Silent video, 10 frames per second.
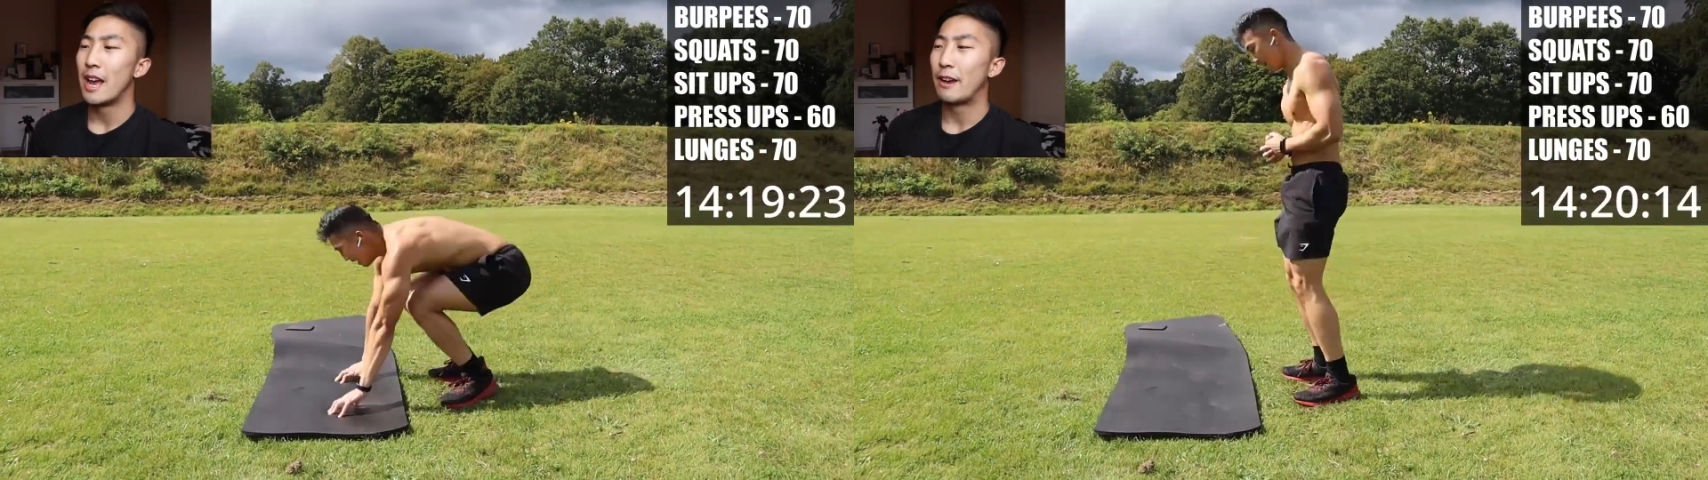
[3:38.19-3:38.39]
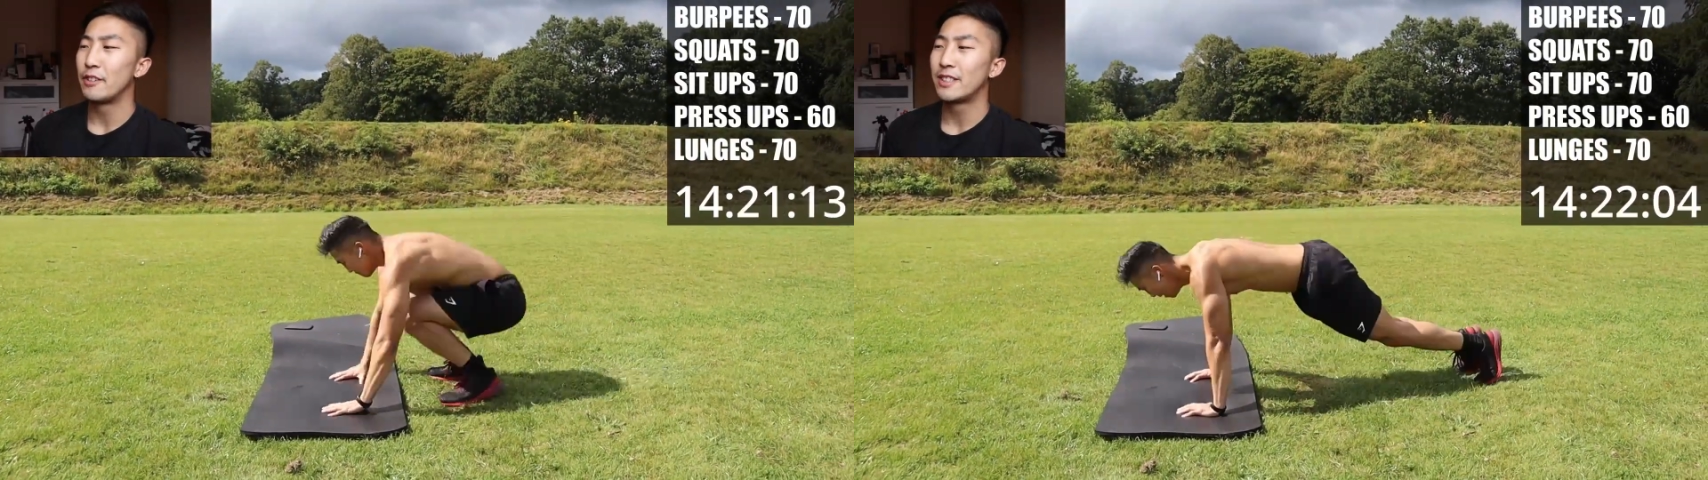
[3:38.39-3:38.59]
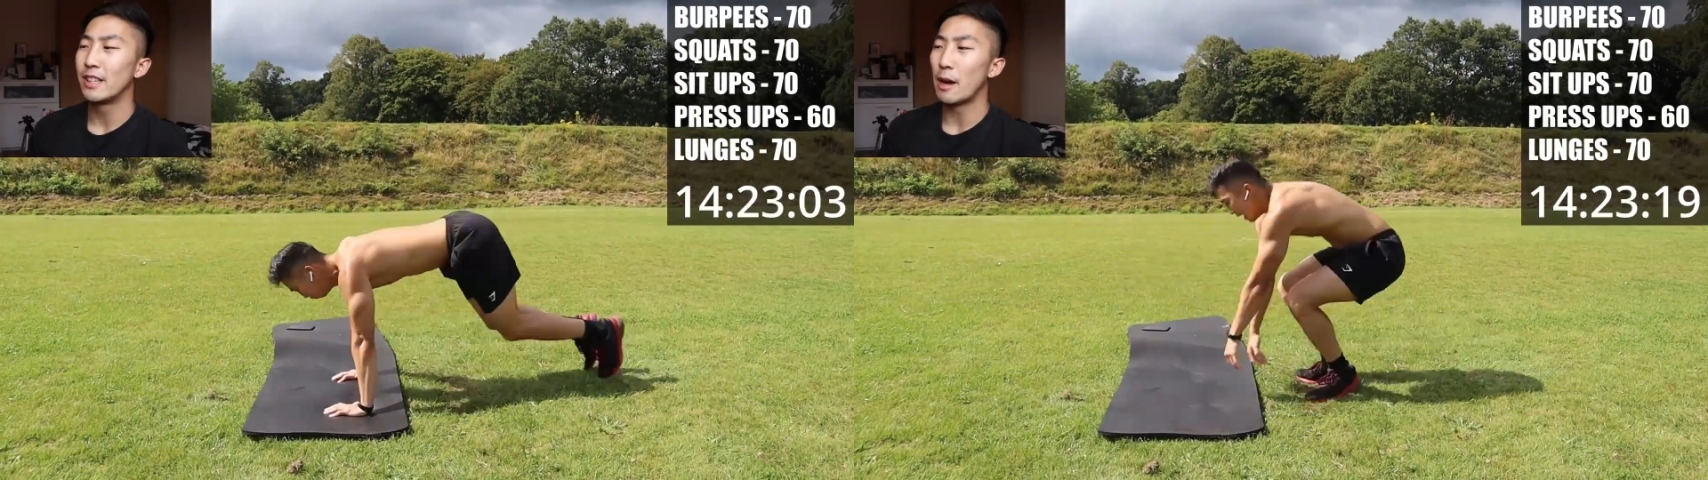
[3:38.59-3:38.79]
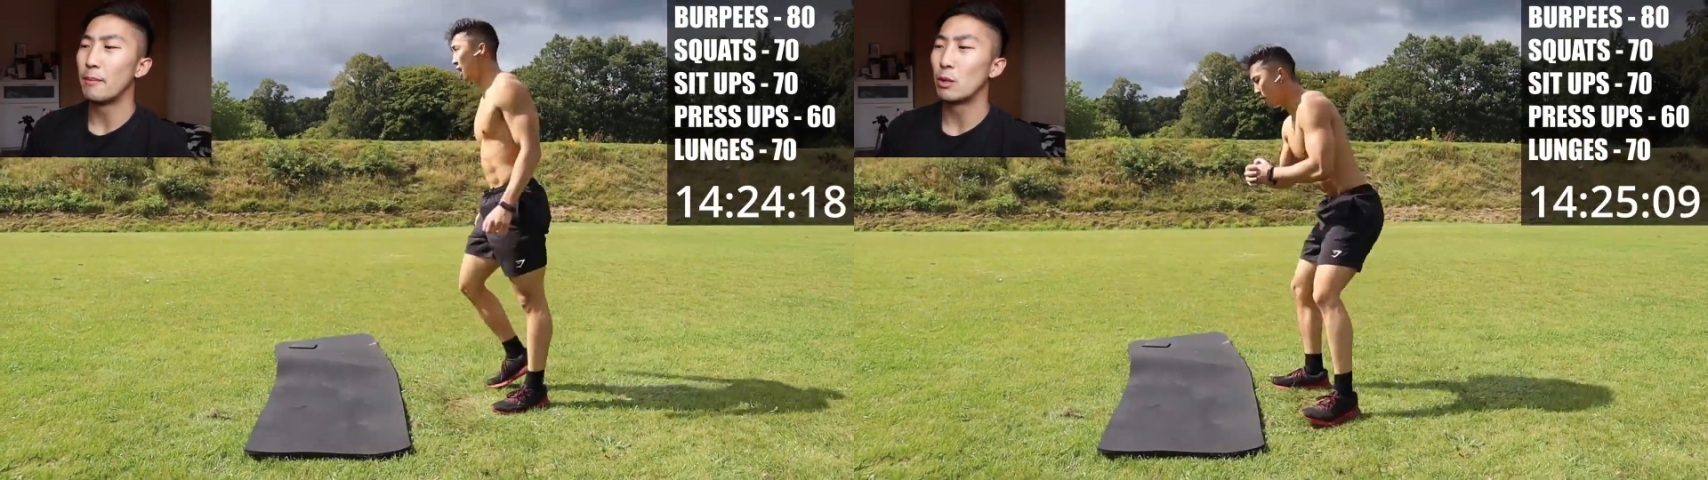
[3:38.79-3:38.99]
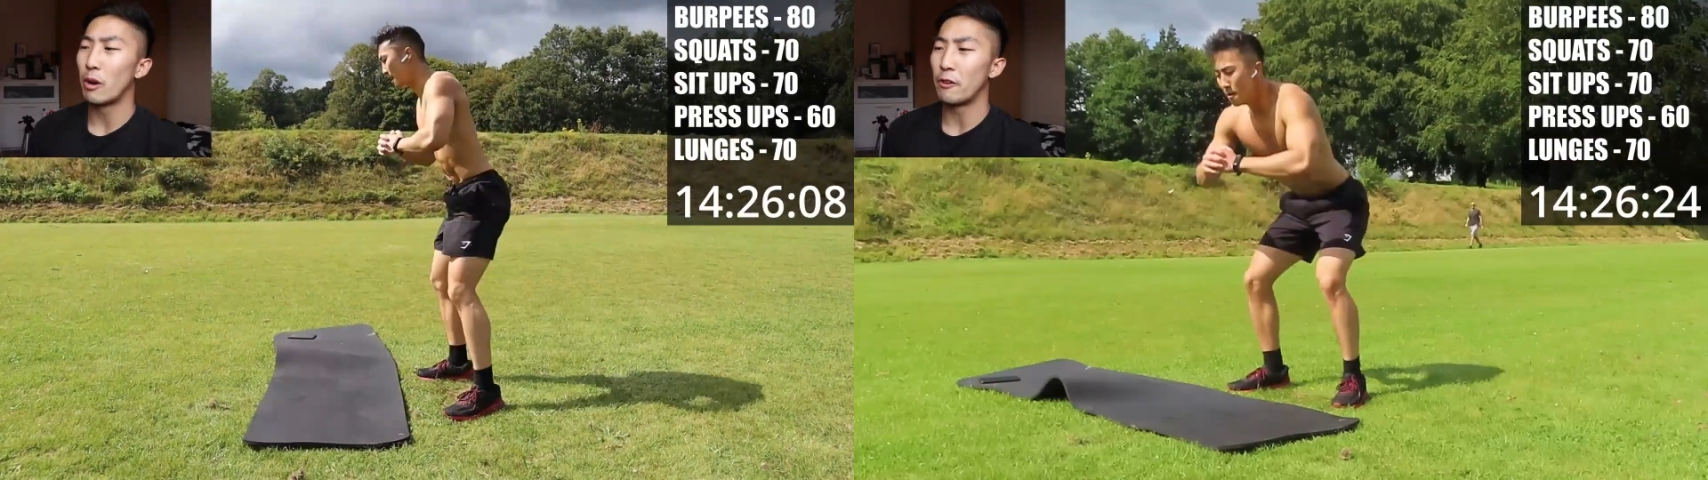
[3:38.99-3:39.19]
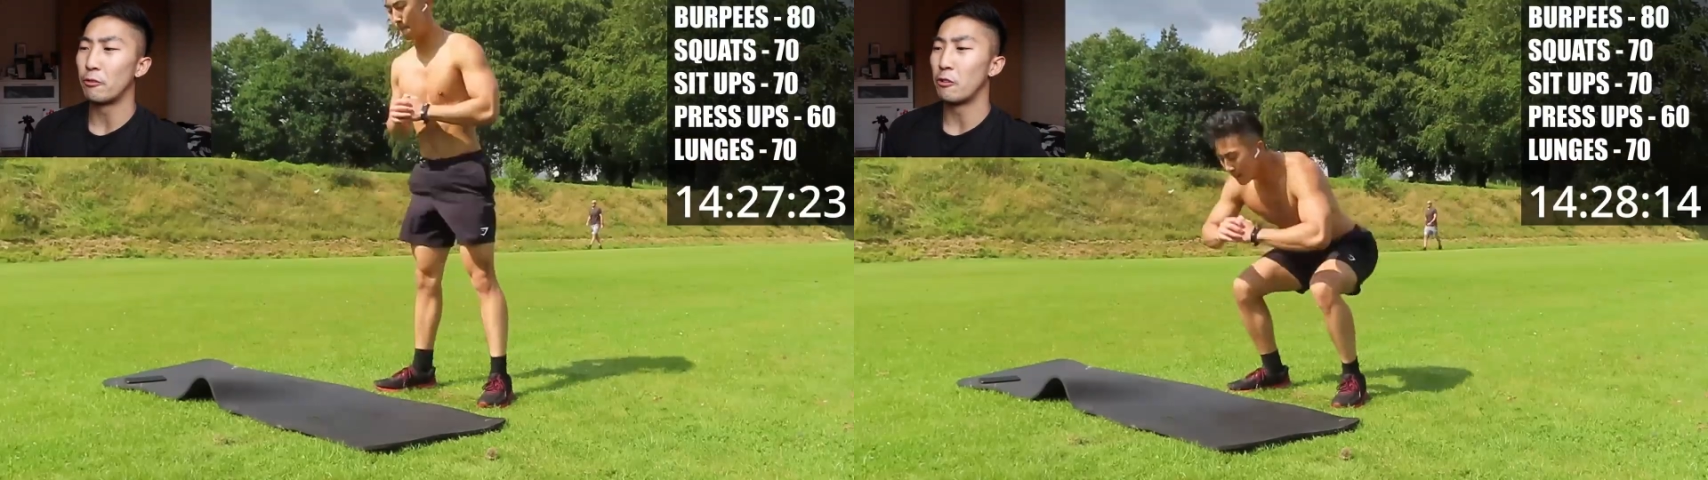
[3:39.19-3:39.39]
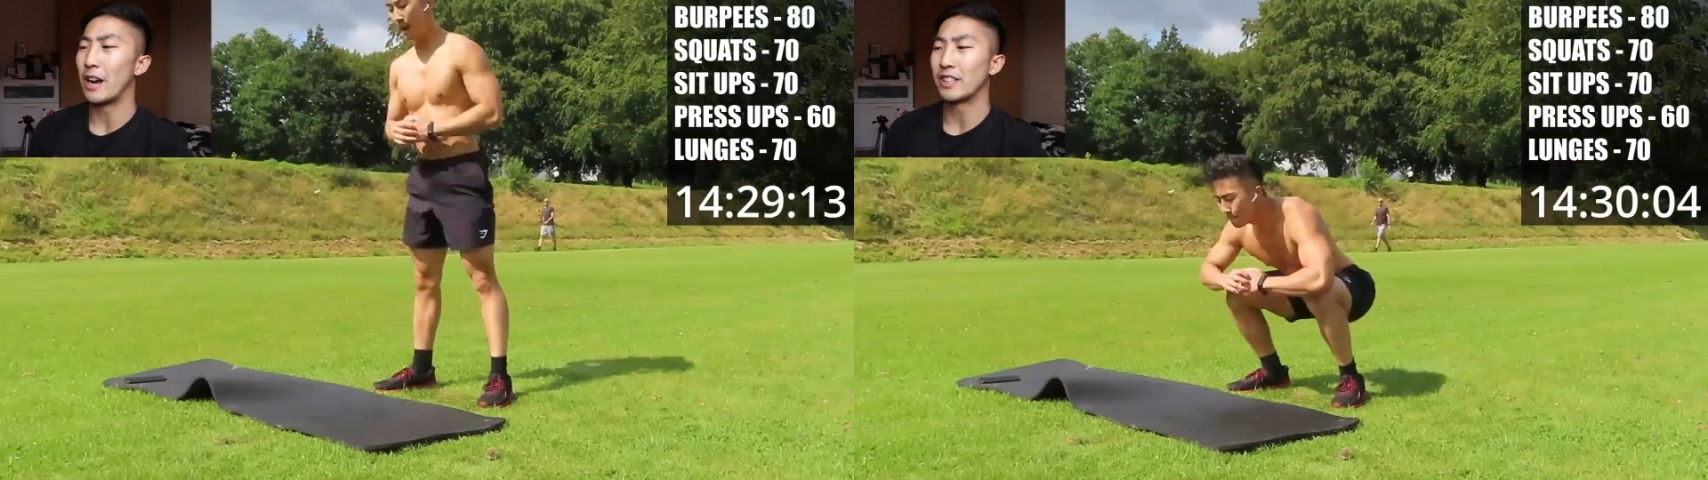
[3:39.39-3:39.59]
If you see like midway through,